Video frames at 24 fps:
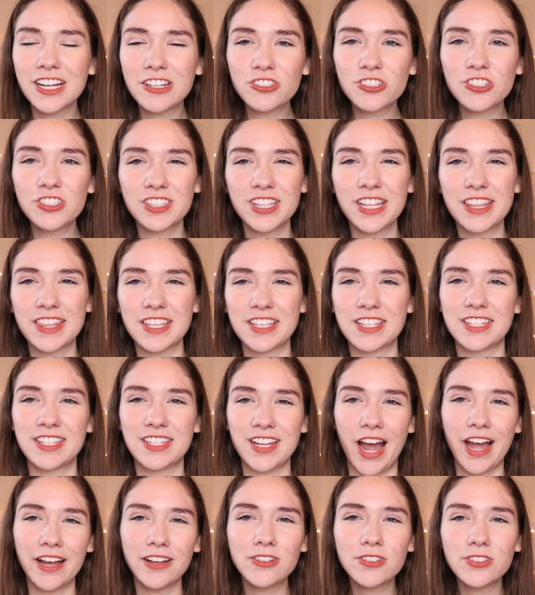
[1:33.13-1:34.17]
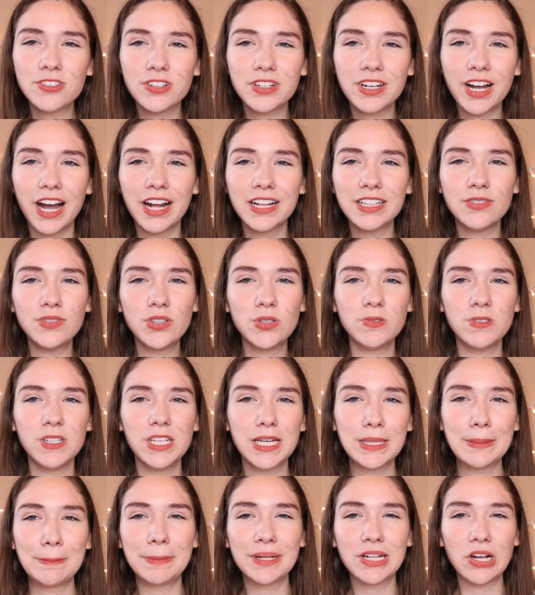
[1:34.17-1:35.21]
just that the styles are kind of
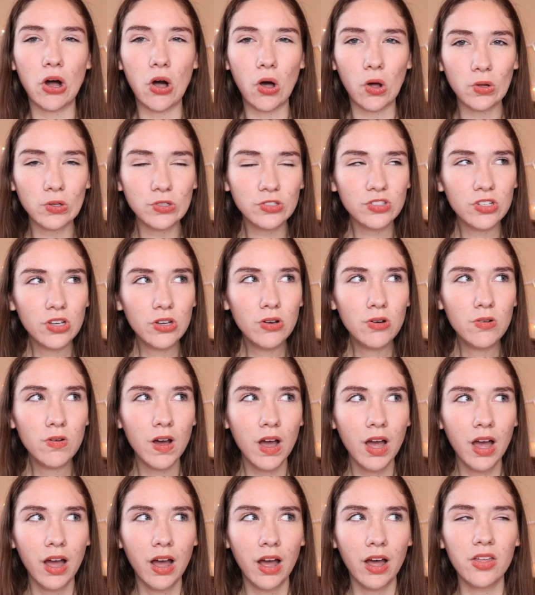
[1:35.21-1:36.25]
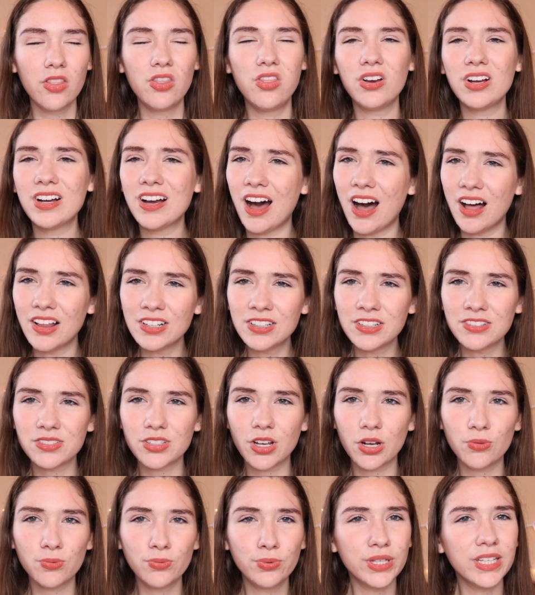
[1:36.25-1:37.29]
unique, but also the colors
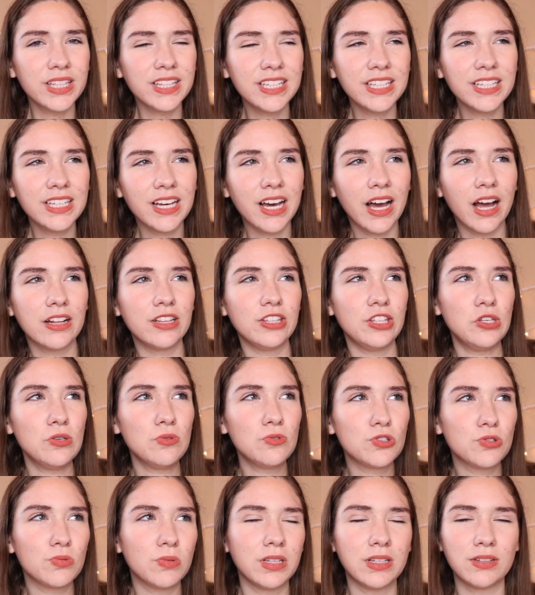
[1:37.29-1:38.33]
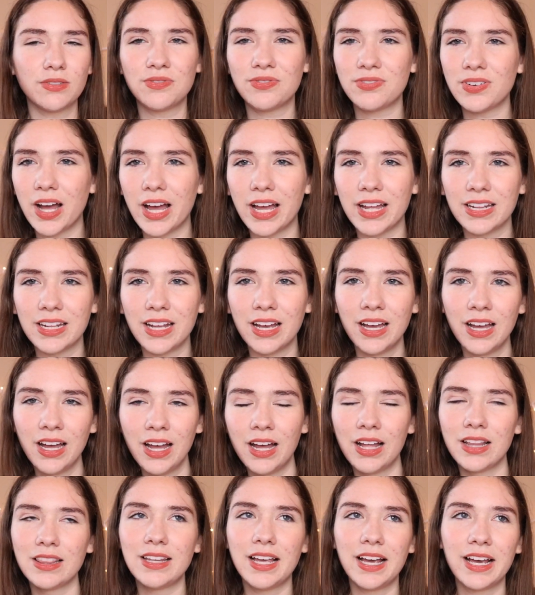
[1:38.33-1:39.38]
are really unusual and fun.
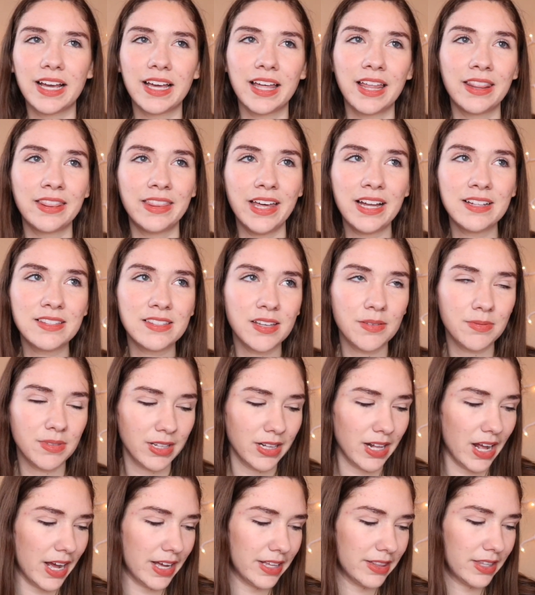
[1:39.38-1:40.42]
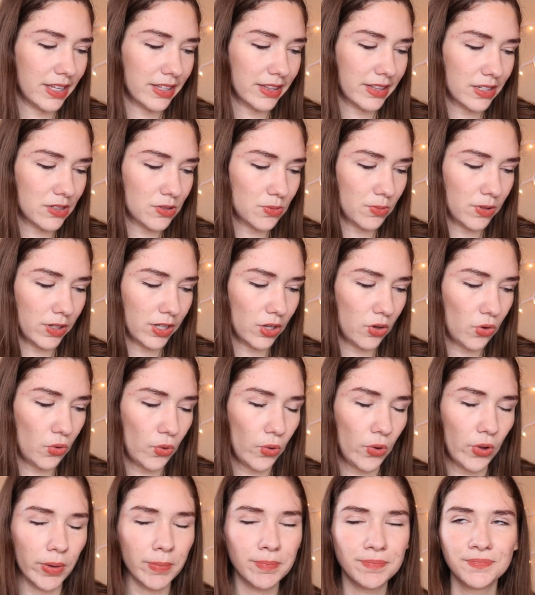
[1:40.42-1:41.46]
Like, that's something I think that's really
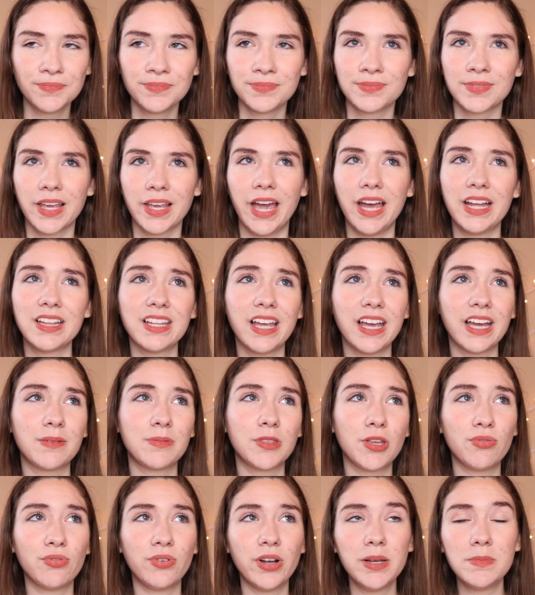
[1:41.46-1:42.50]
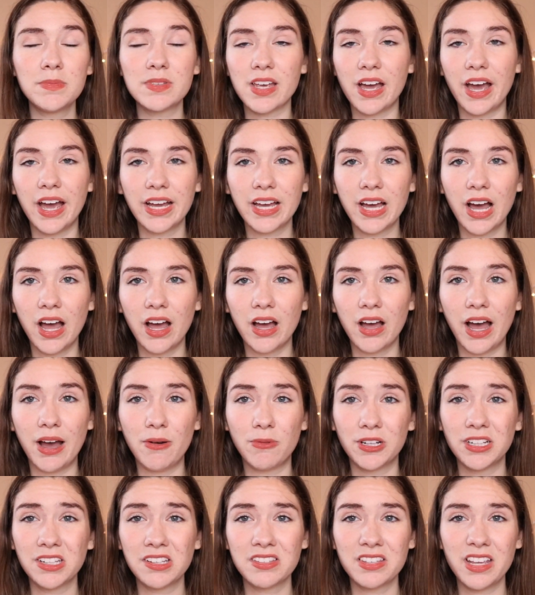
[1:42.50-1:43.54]
cool. And like the frames I got, I
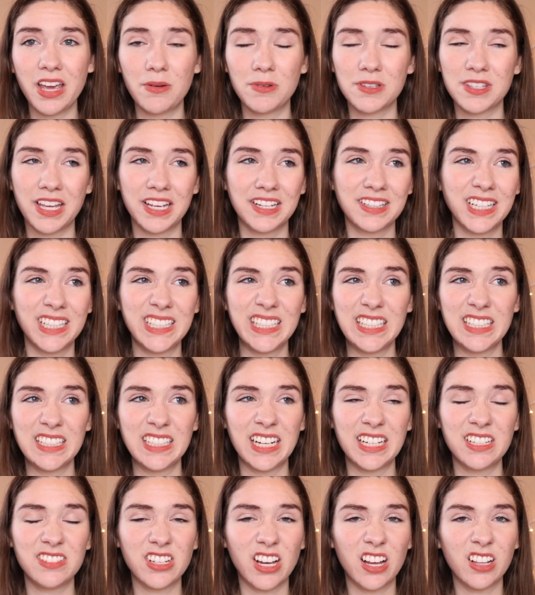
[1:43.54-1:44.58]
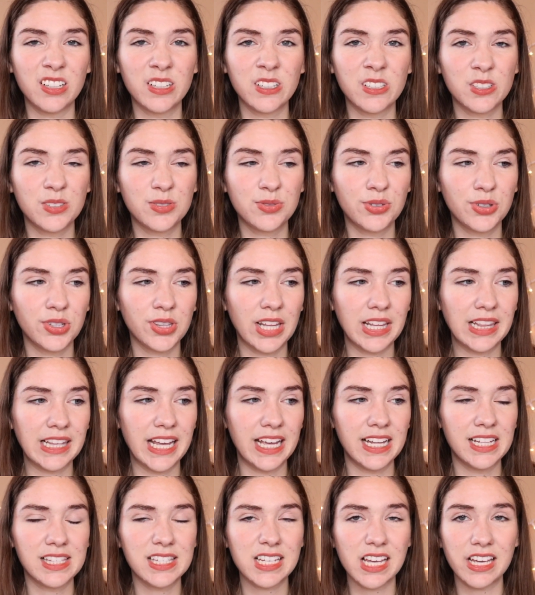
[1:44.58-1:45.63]
want to say it was like $99 for the
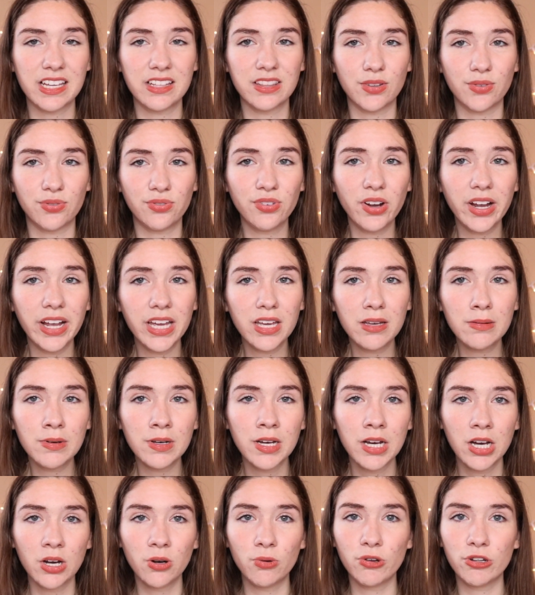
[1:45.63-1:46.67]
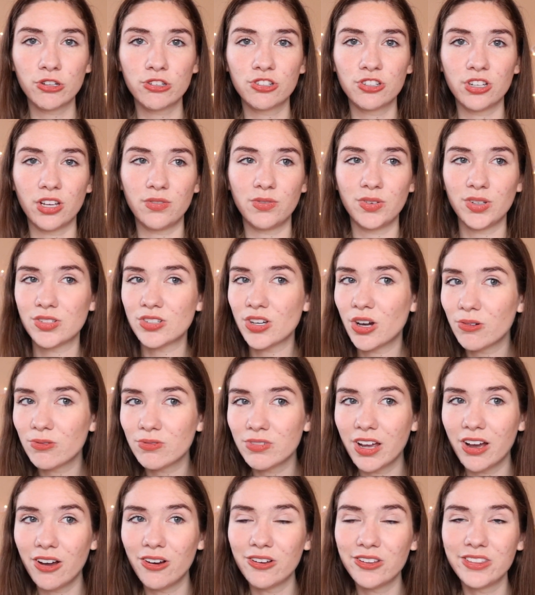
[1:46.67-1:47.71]
lens and the frame, which if you don't
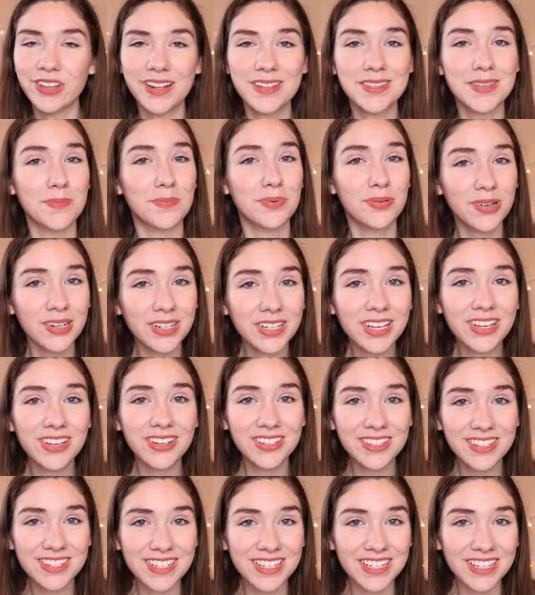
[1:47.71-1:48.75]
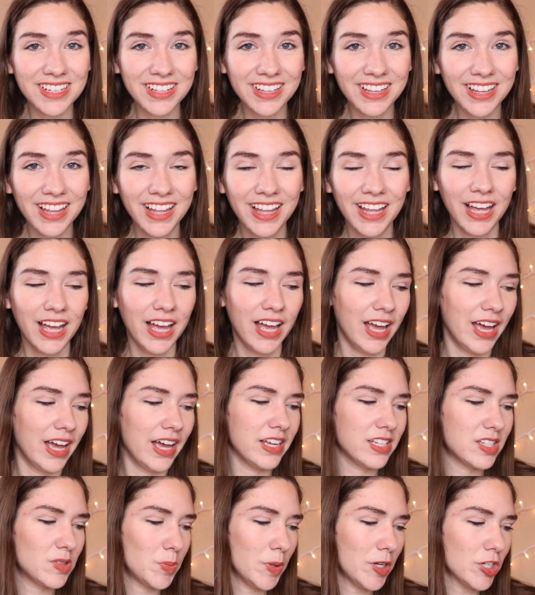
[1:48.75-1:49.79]
know, that's a pretty good deal,
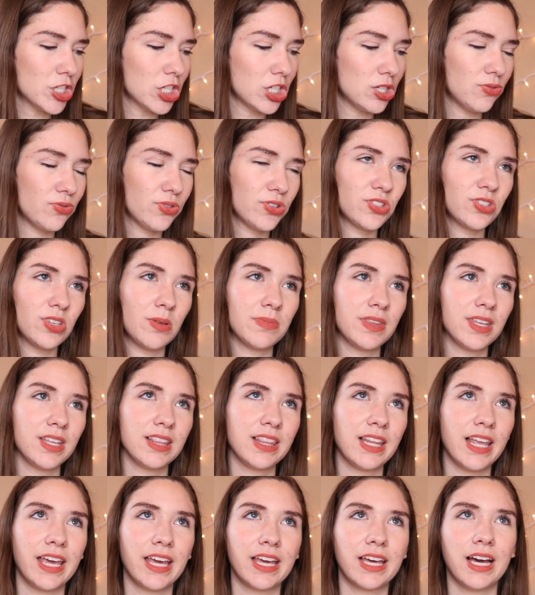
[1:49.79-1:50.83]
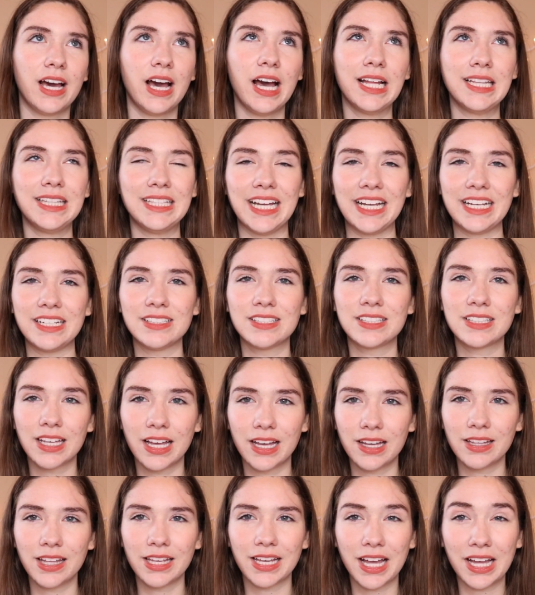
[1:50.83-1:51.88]
especially for something like a nice
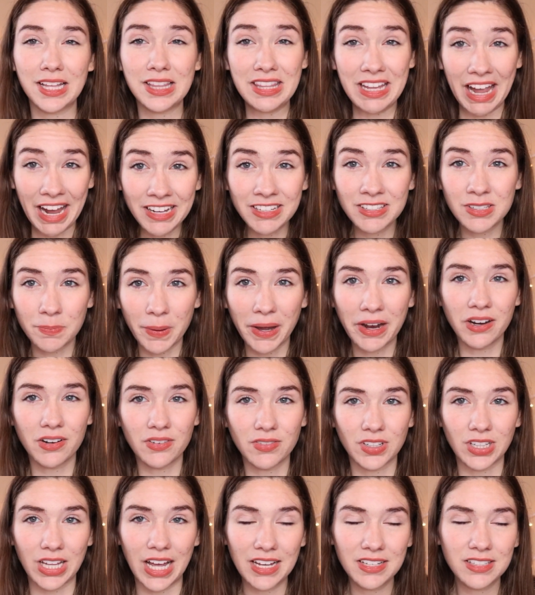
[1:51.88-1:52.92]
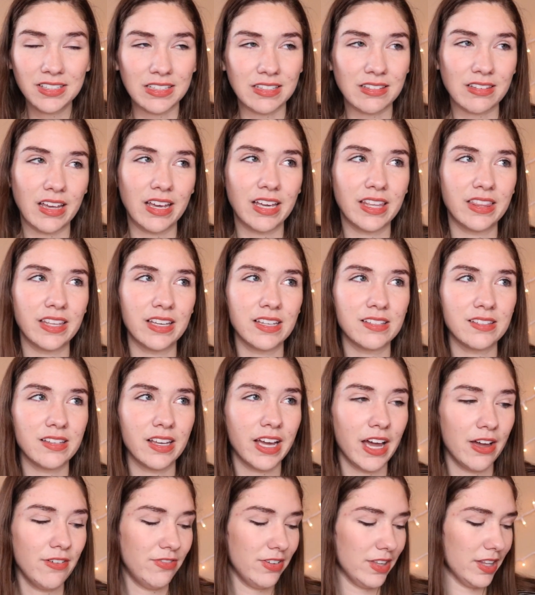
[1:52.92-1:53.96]
pair of glasses like this.
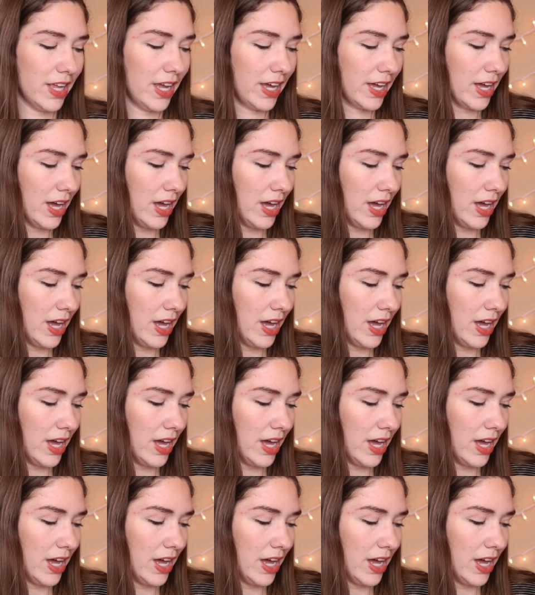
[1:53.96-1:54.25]
Like, I feel